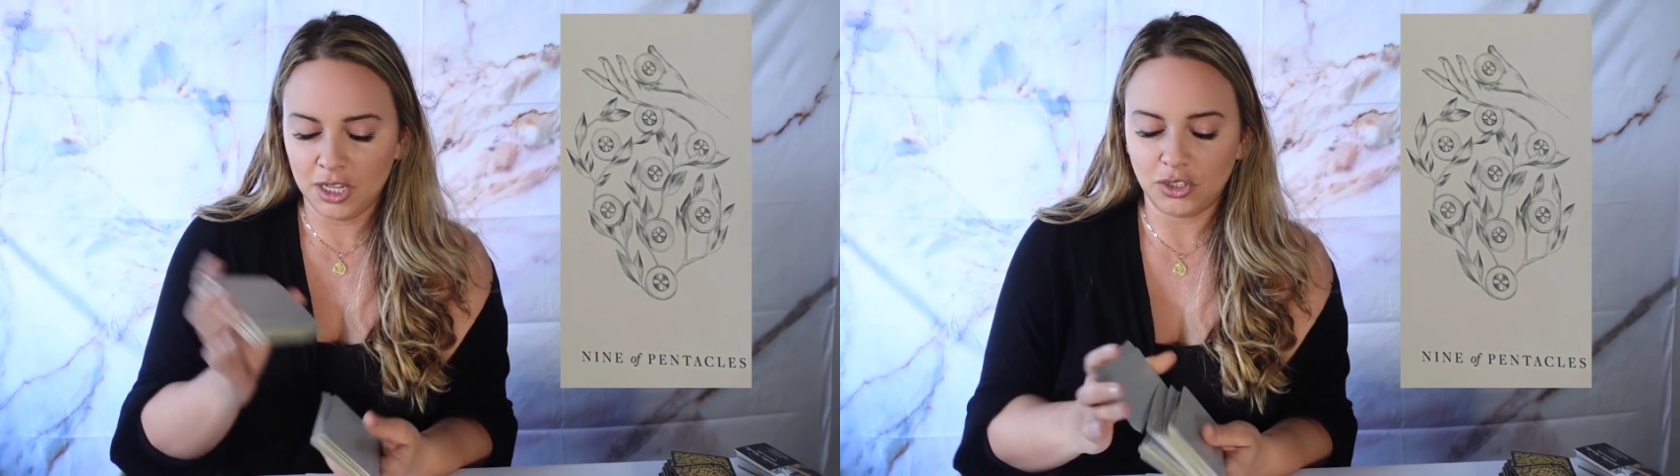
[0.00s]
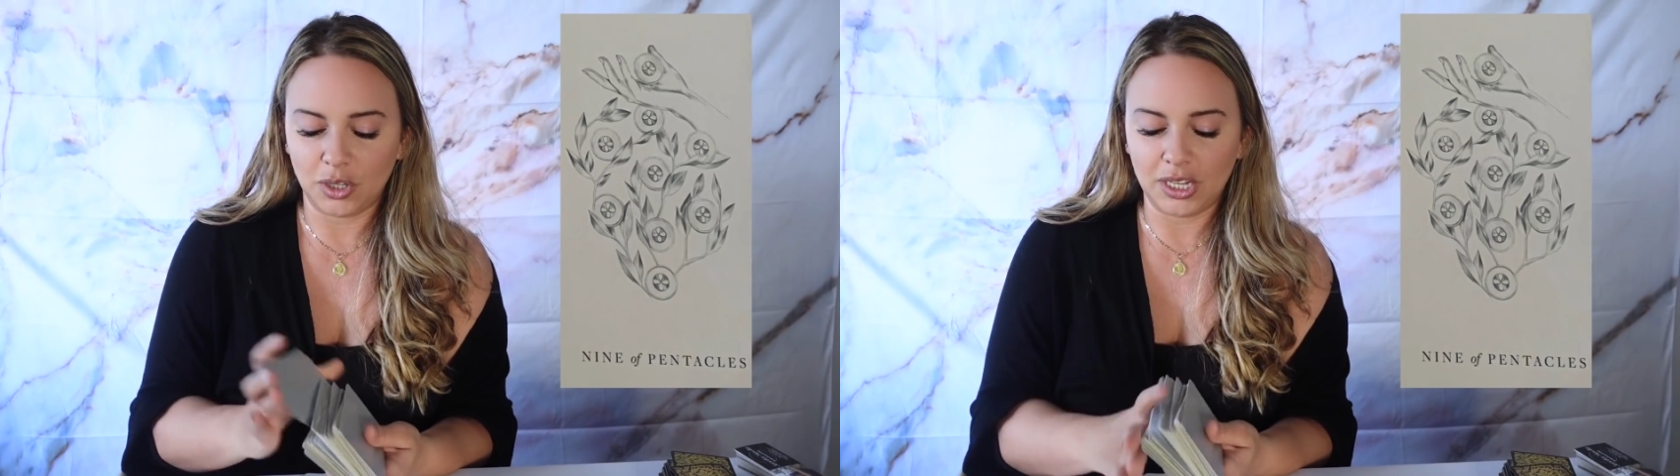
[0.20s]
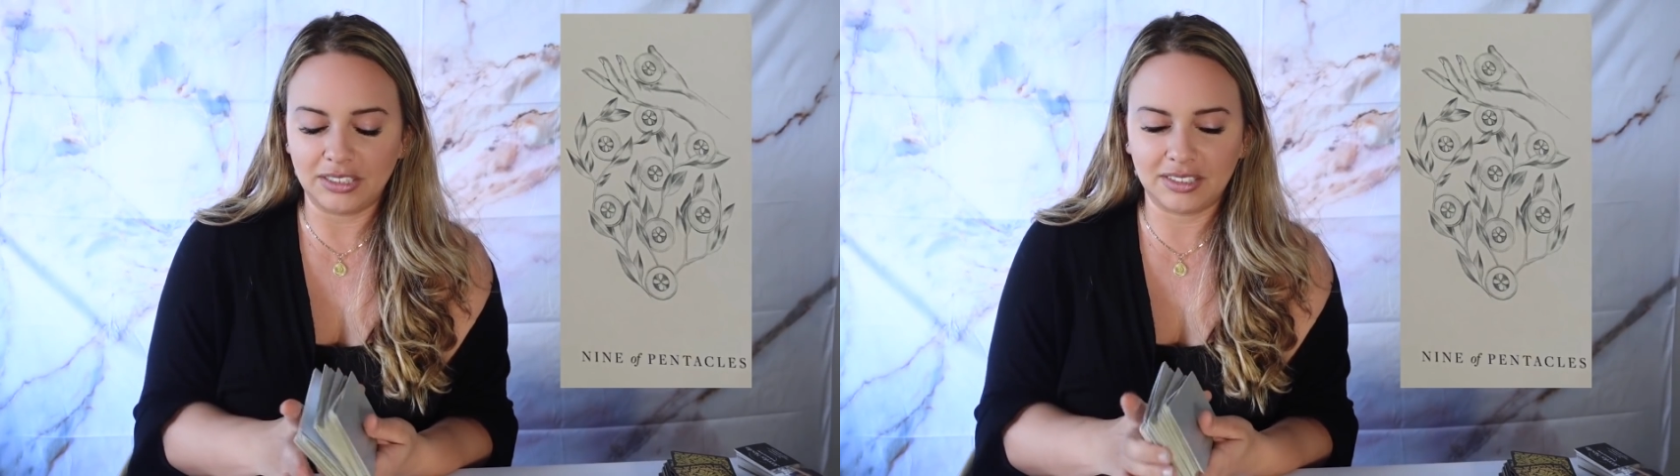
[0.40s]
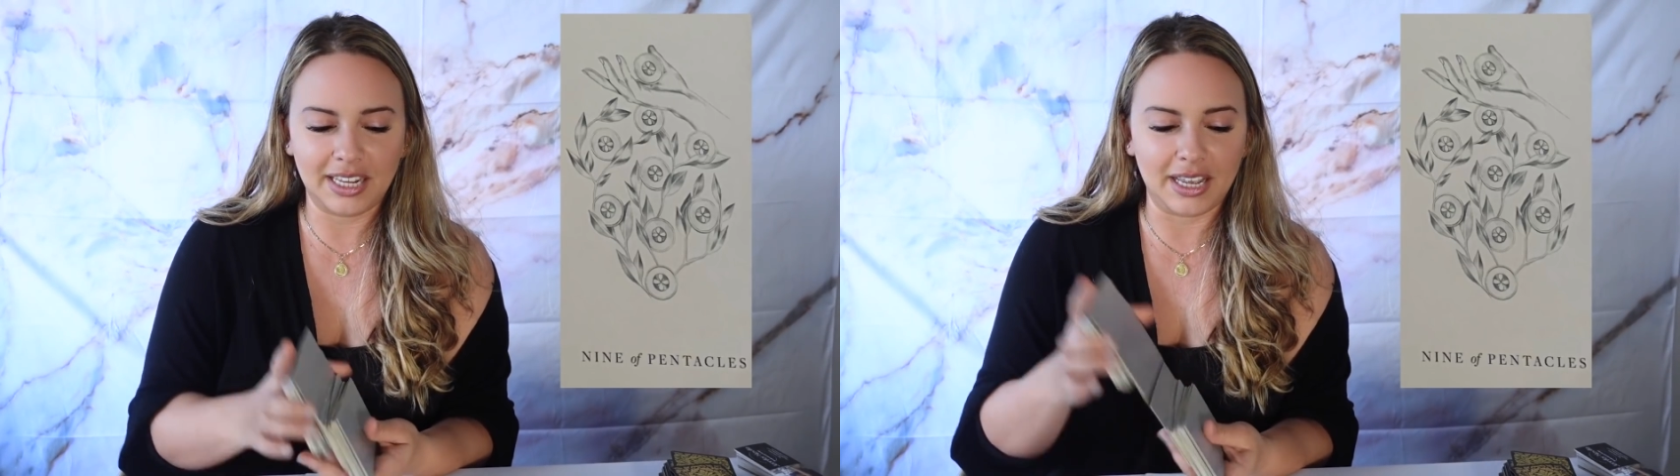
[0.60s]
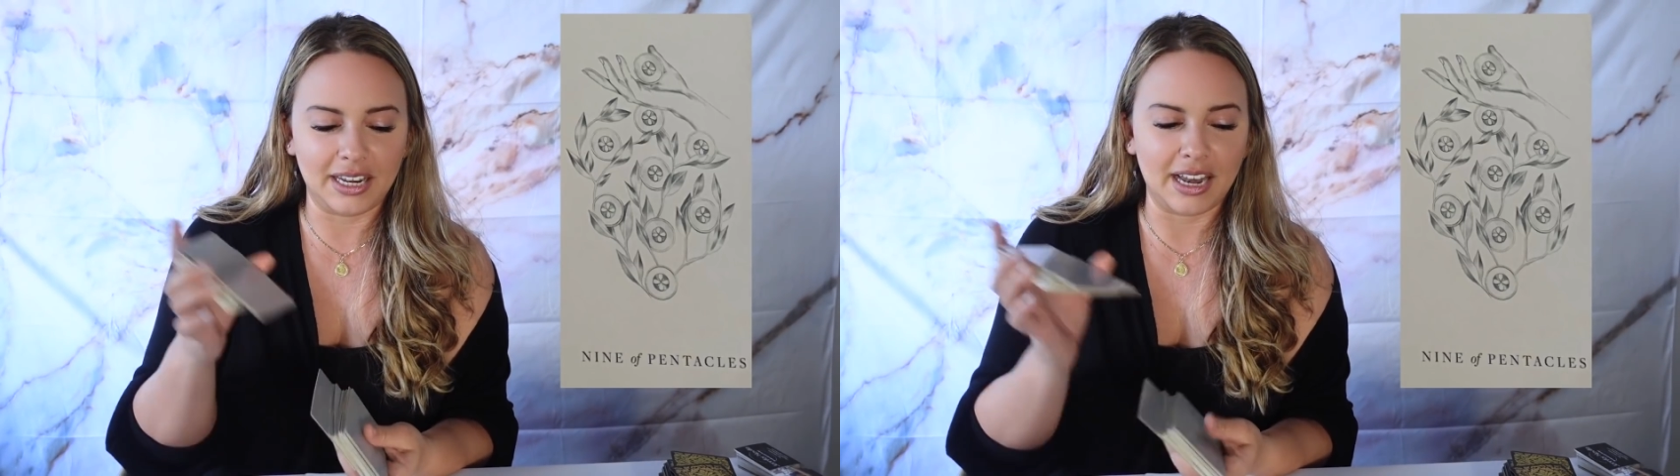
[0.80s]
So let's
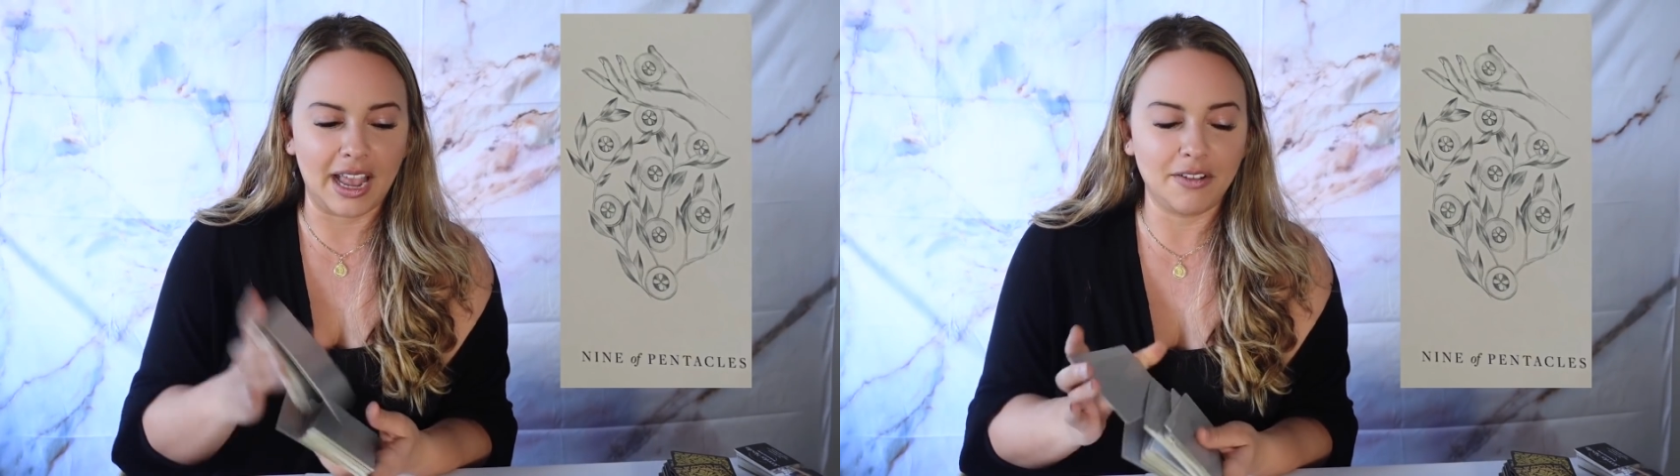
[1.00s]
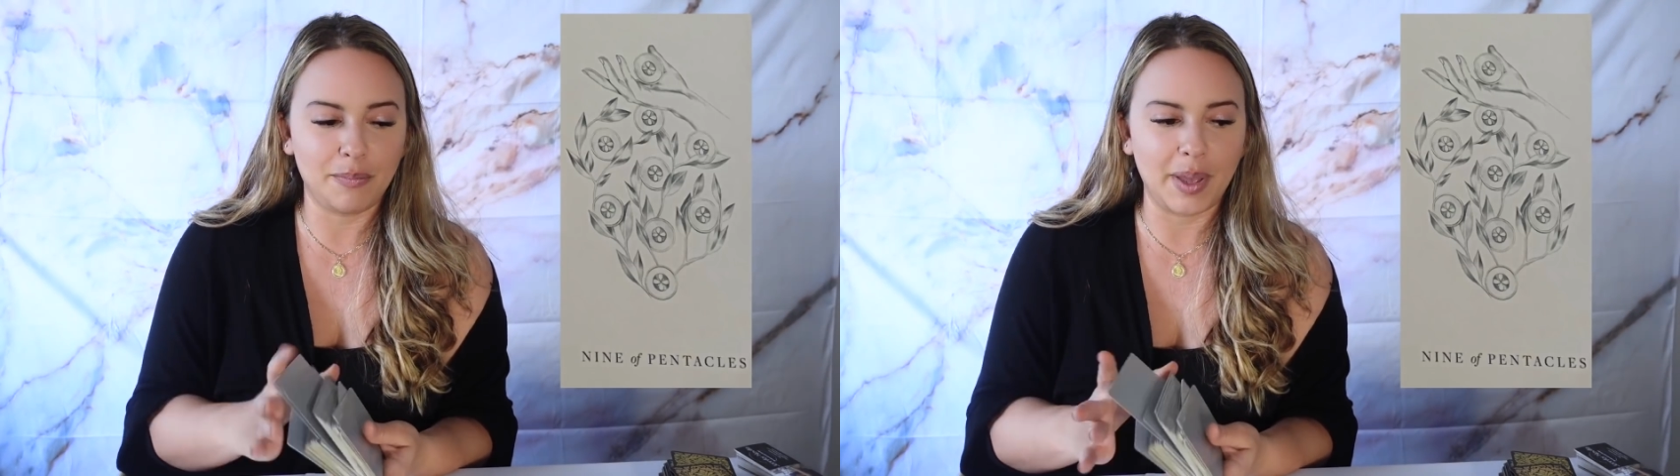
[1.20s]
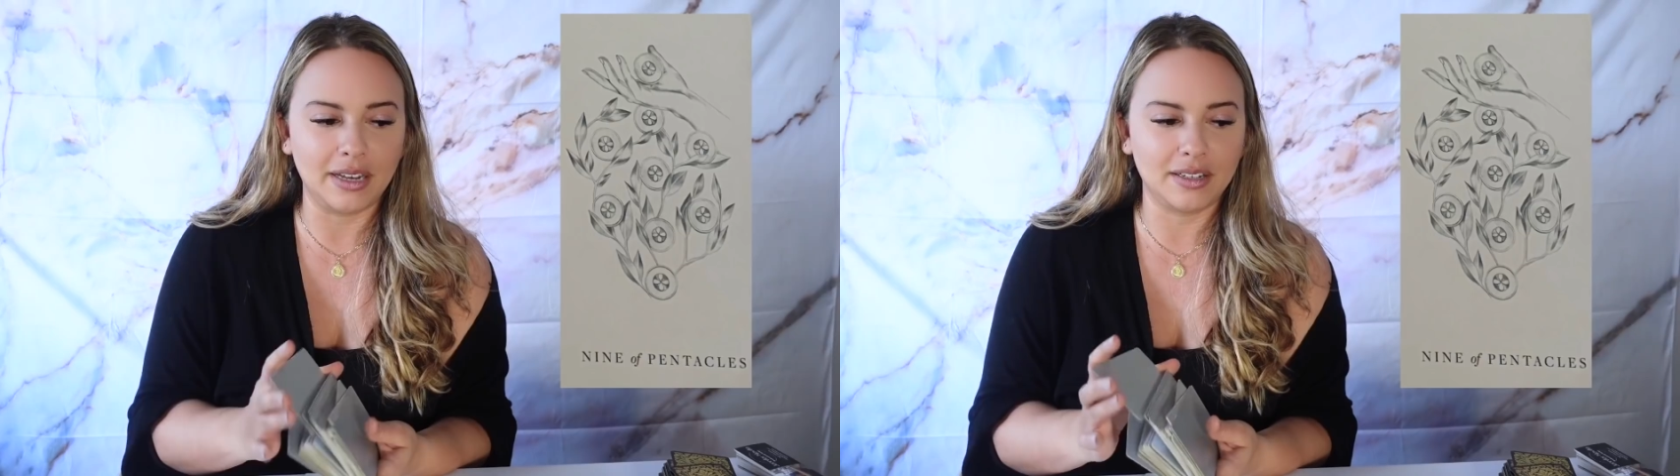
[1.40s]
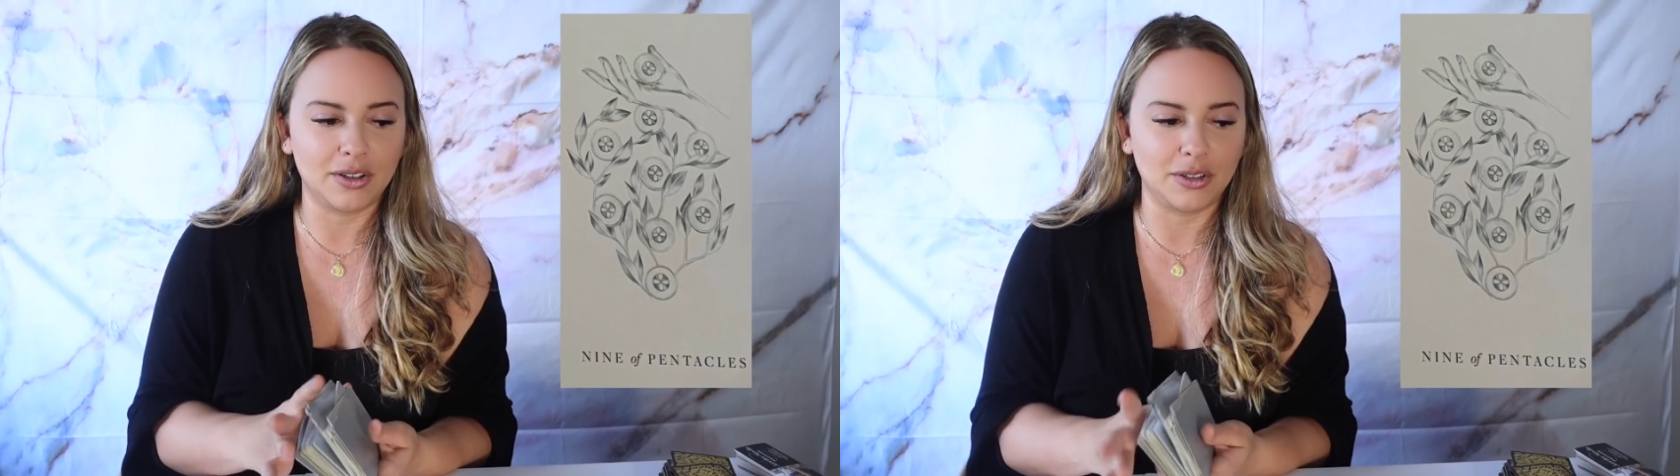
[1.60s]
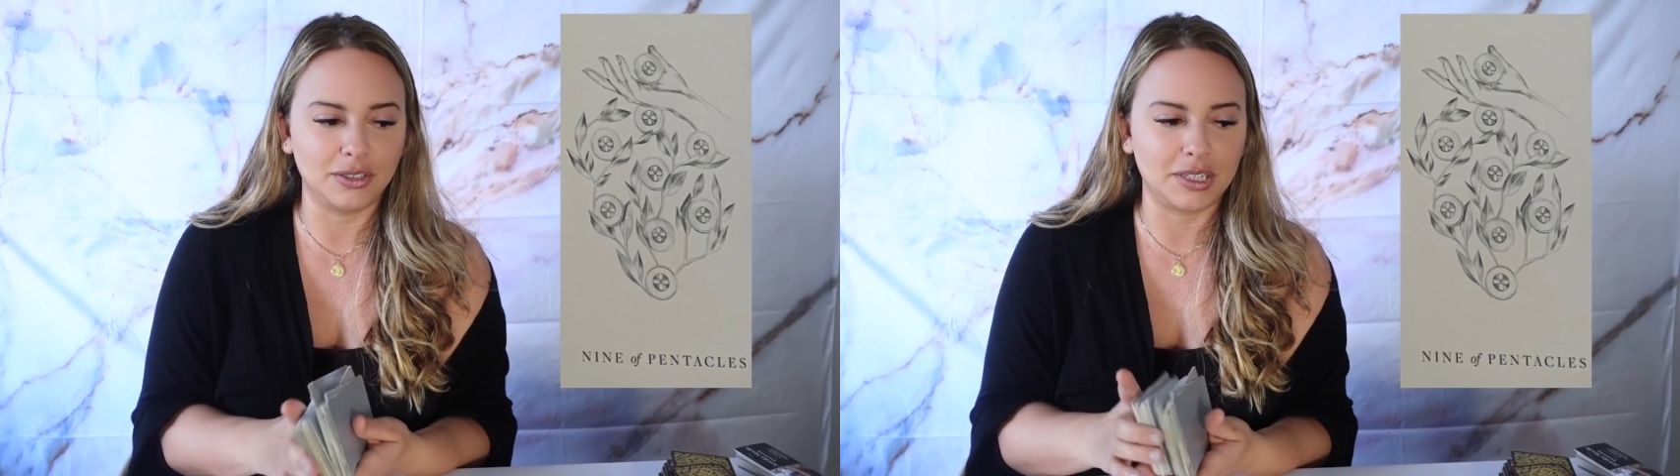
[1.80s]
see, Nine of Pentacles,